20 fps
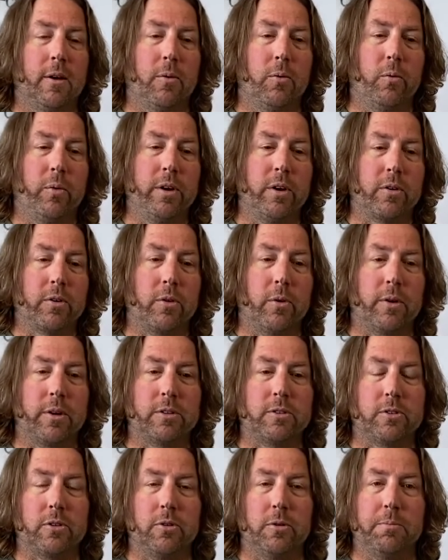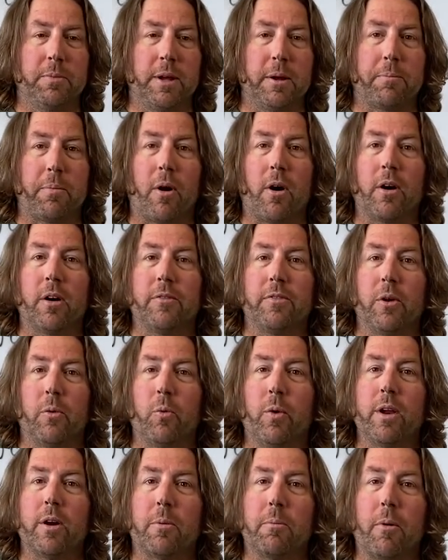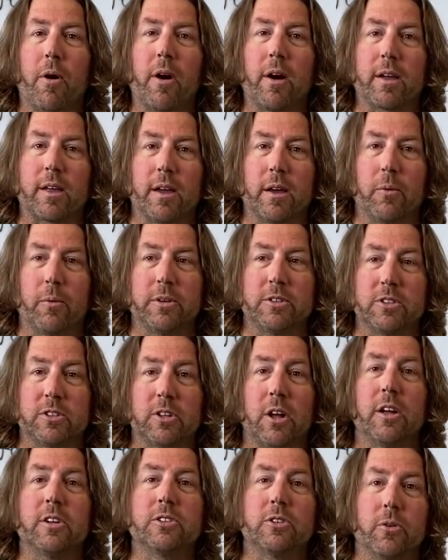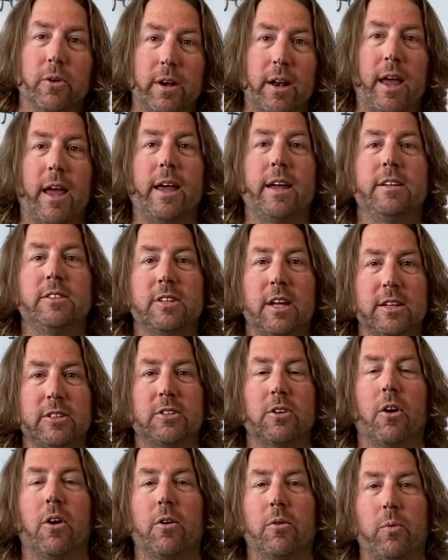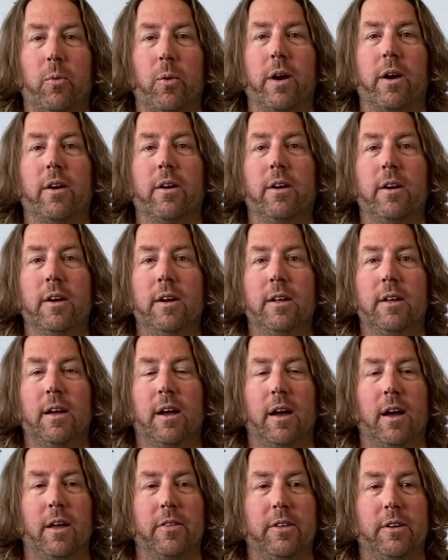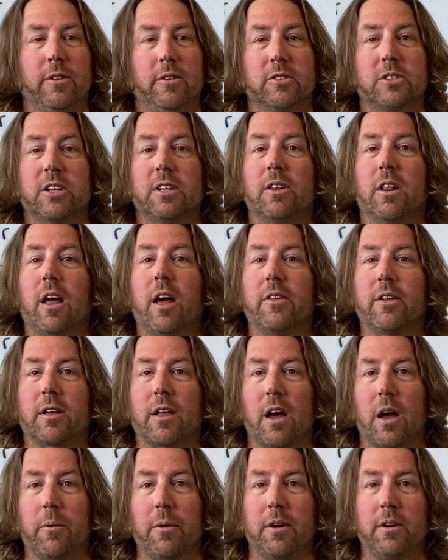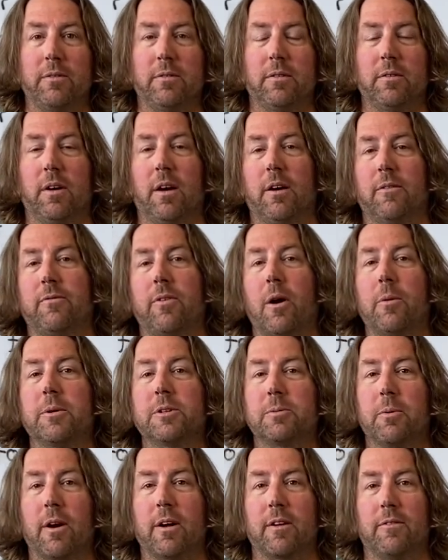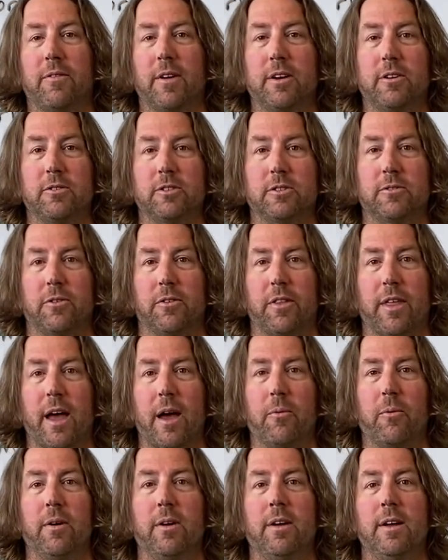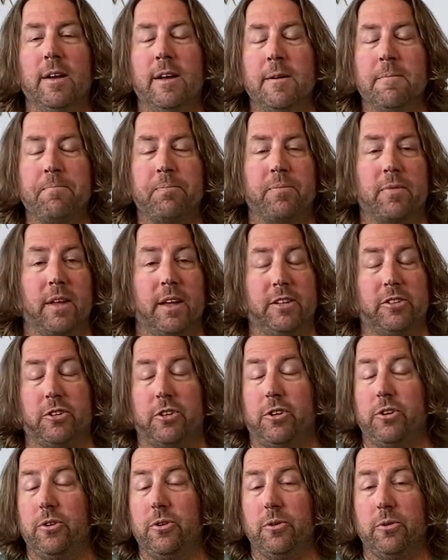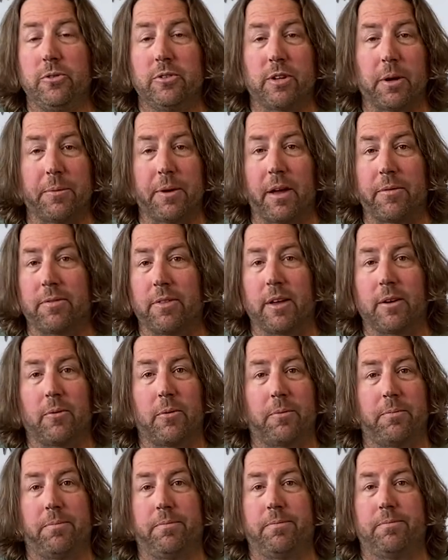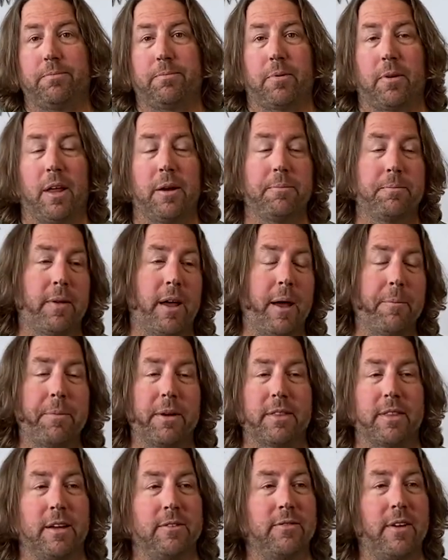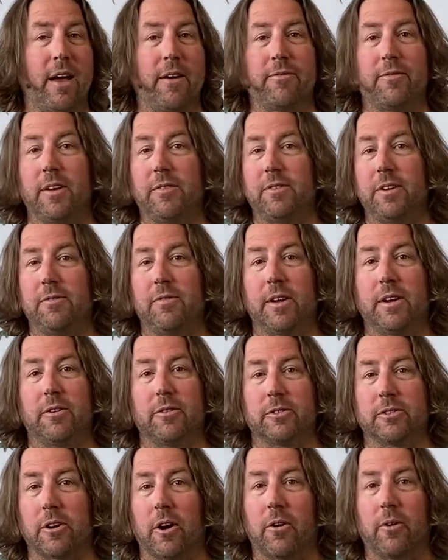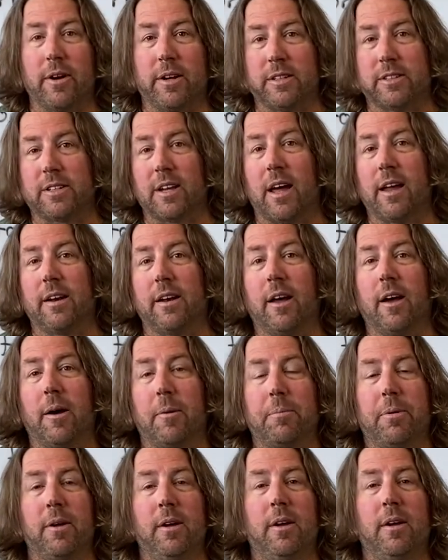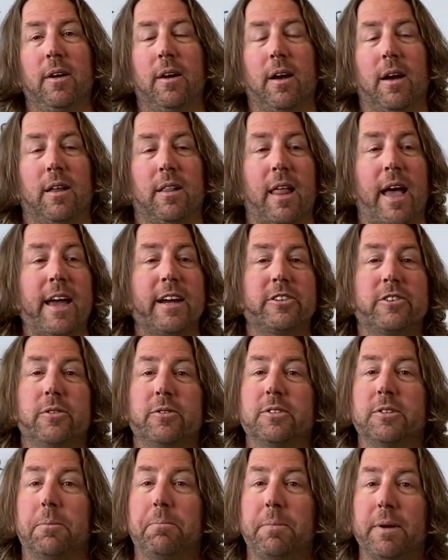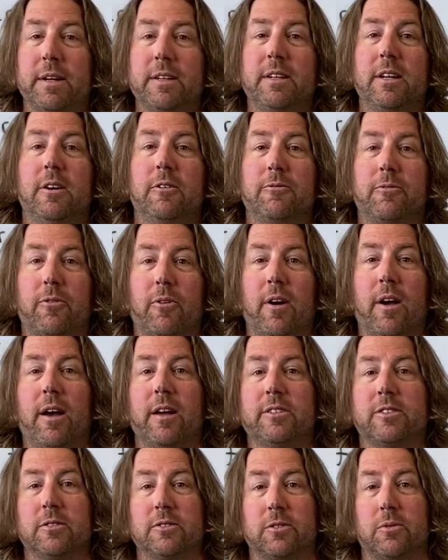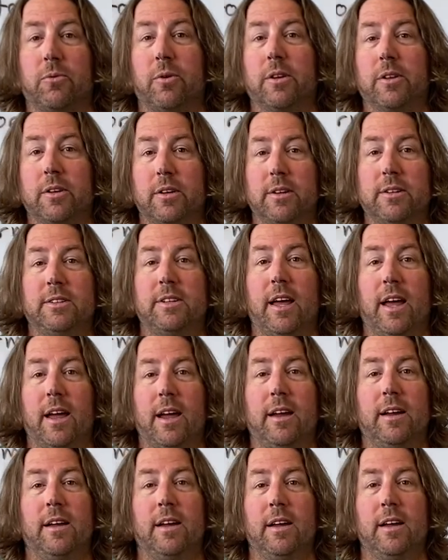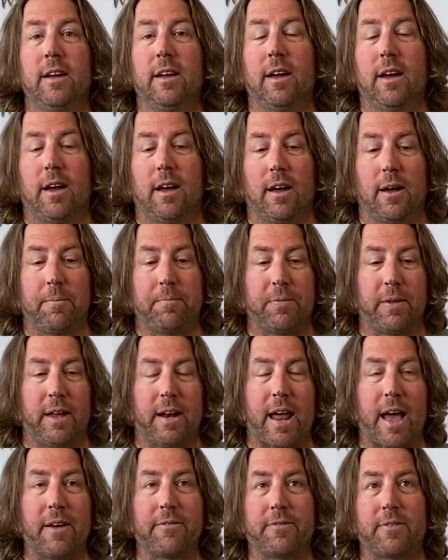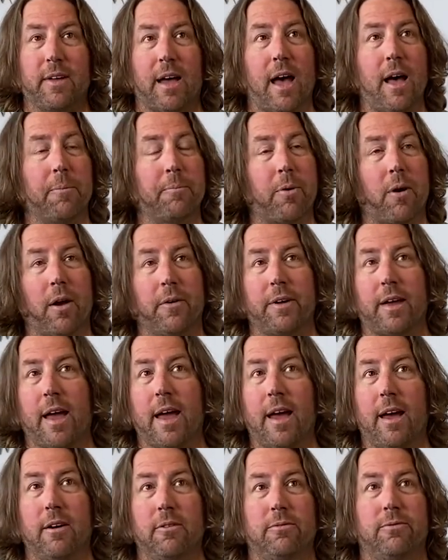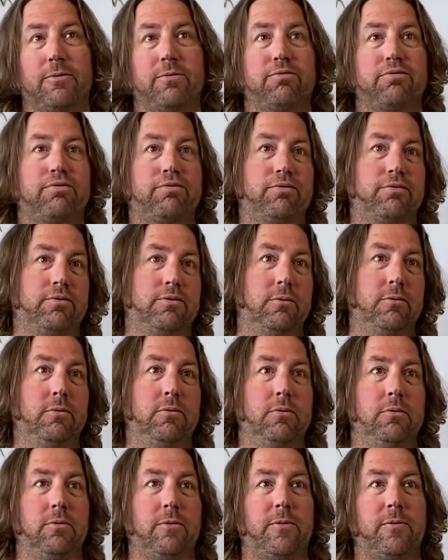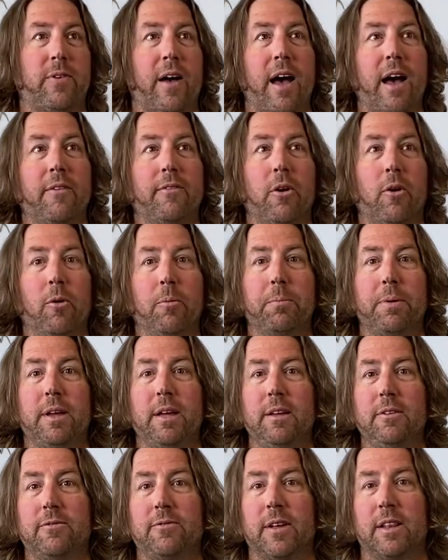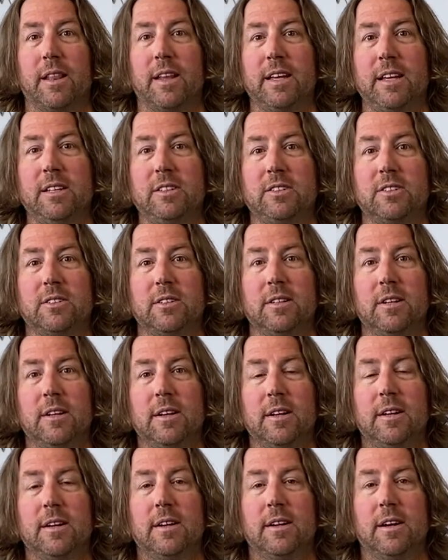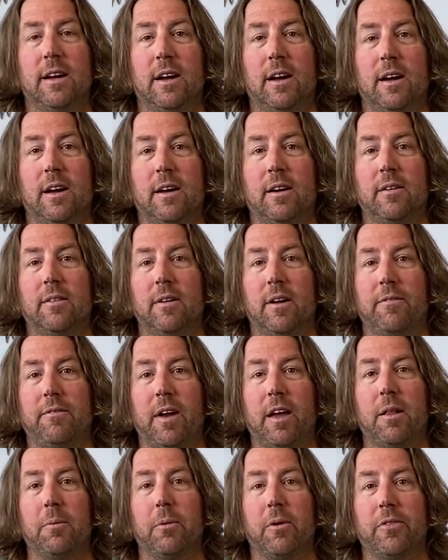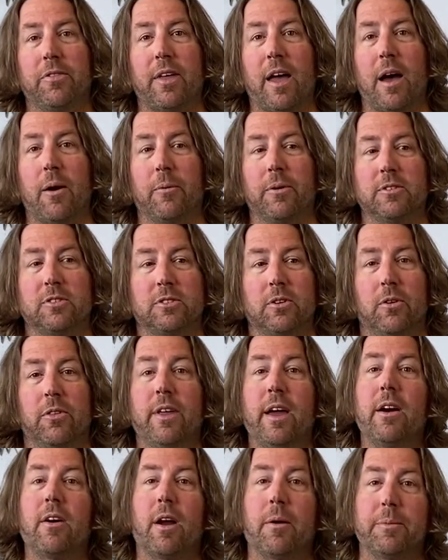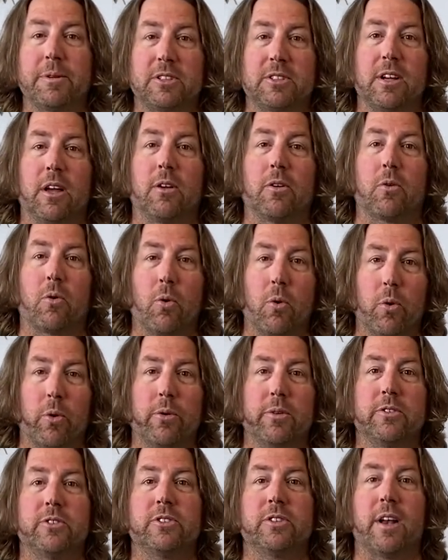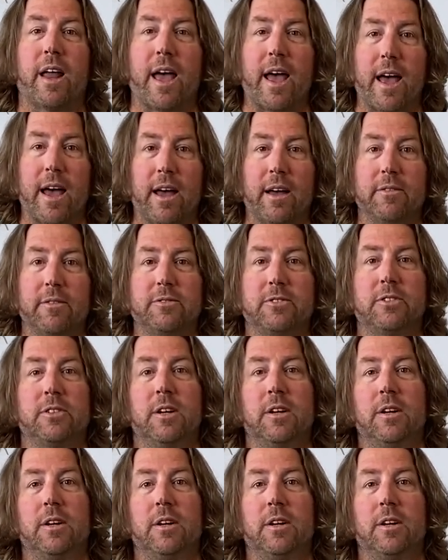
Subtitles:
we are going to be a part of the winter market, which is also at Haynes Ace Hardware. You'll see a lot of the Conway Farmers Market vendors for that one. It's huge. I mean, I bet they've got 50 vendors already signed up. Last year was a big deal for us. It was a really good day. And I'll probably have 5 whole beef at least available at that one. So there I'll be selling quarters and halves